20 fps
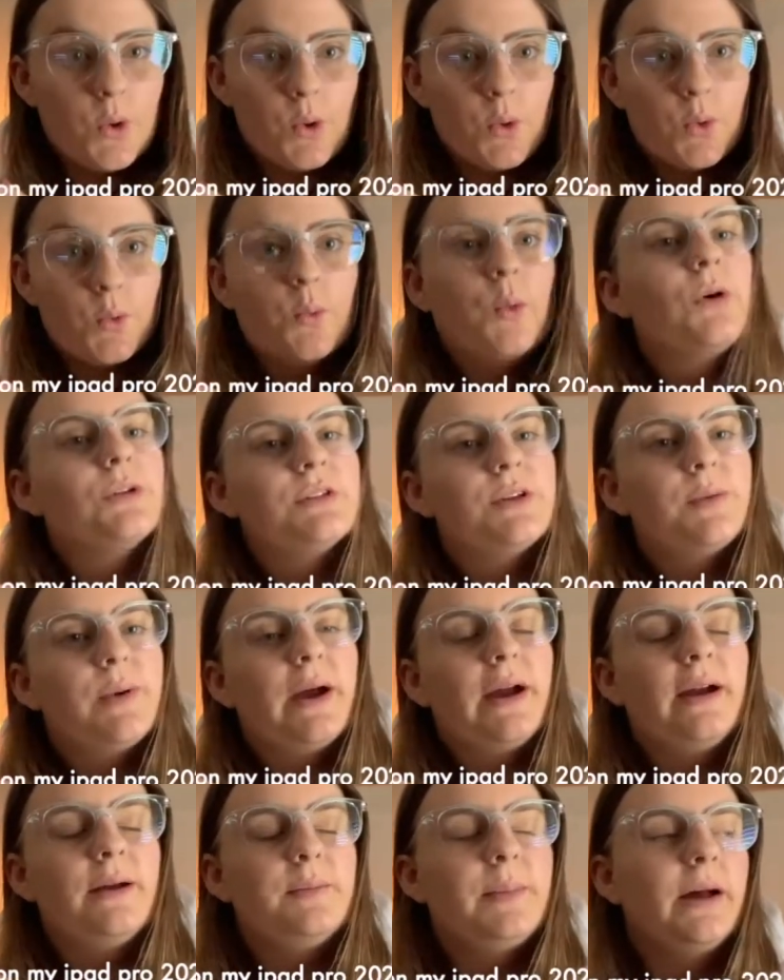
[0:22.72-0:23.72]
what's on my
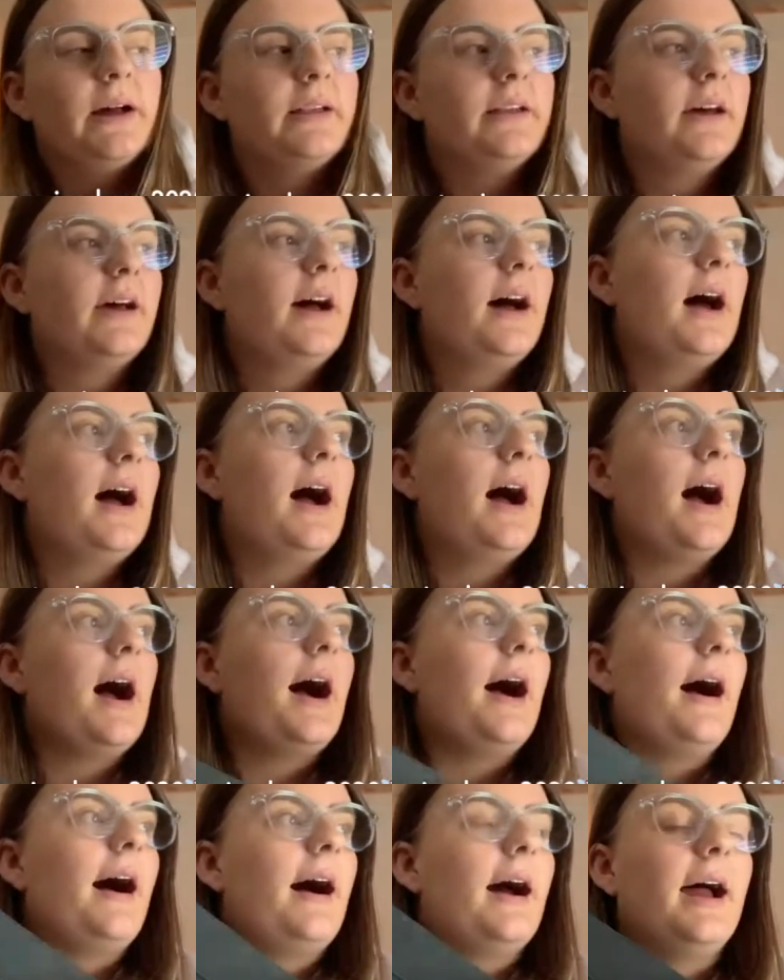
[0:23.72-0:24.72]
iPad.
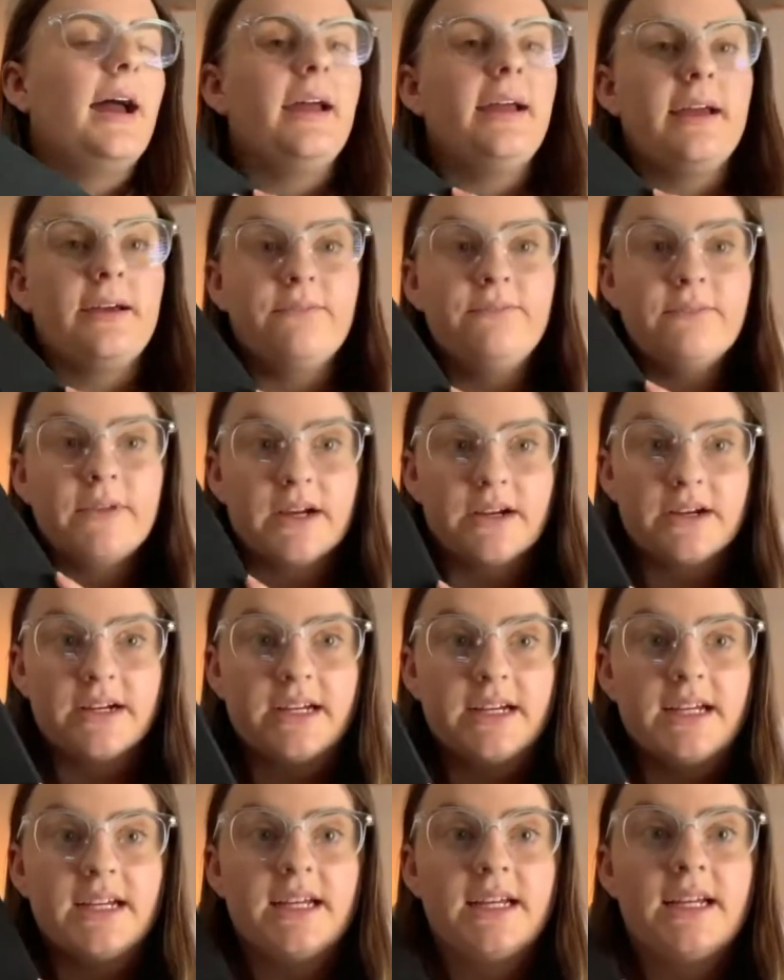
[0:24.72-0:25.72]
I am
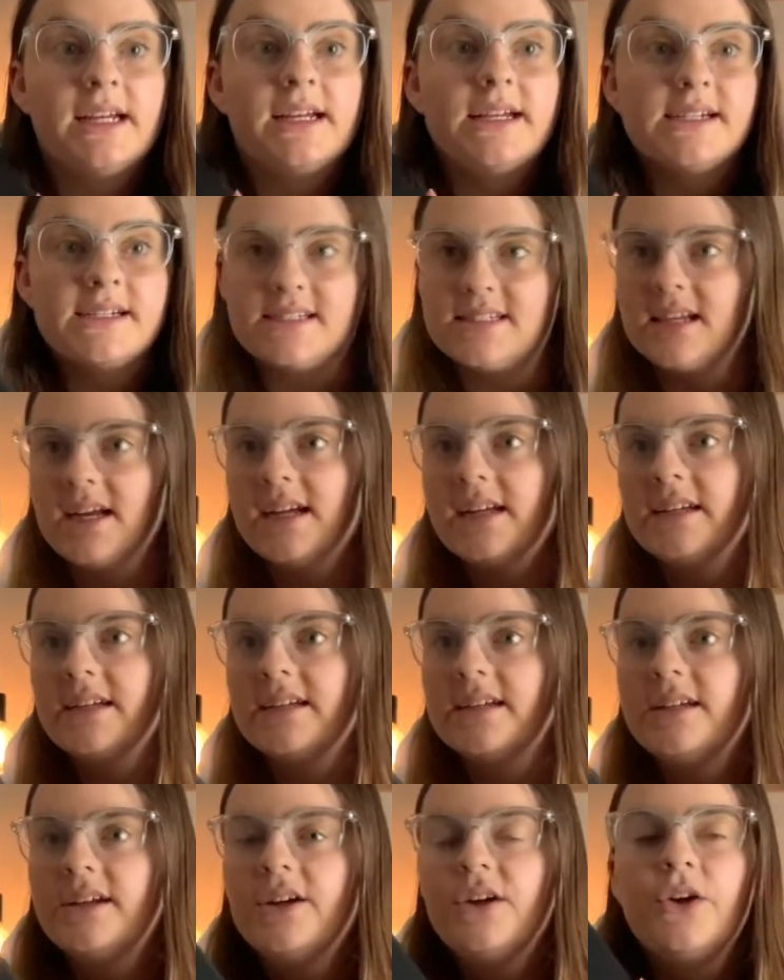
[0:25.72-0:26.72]
very
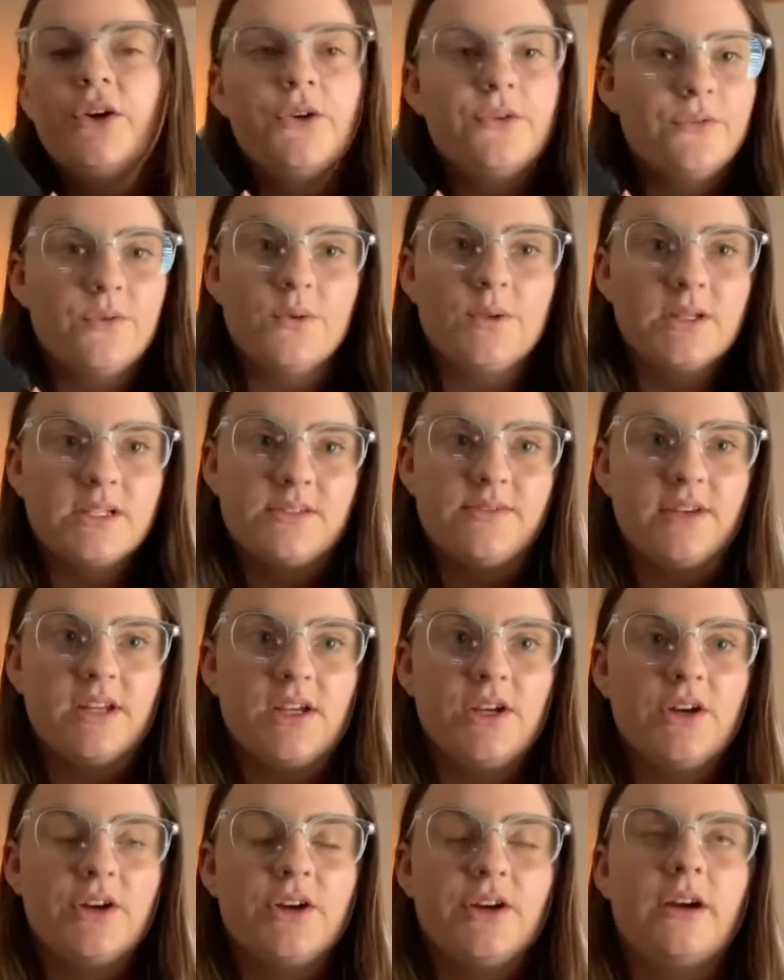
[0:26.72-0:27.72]
excited for this
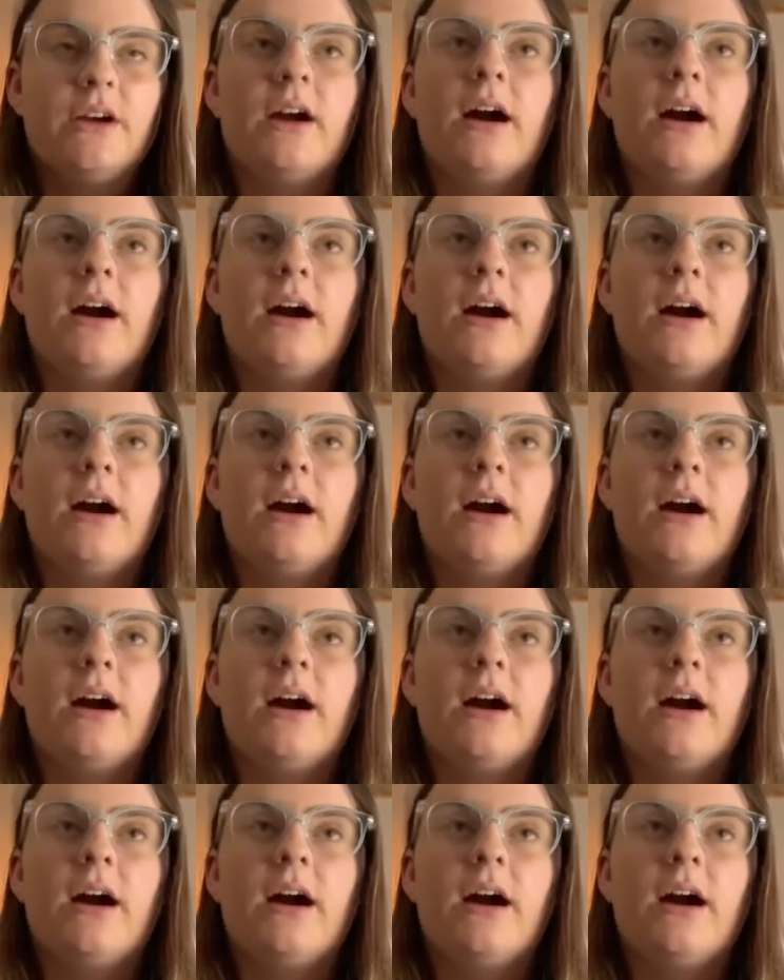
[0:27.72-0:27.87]
video.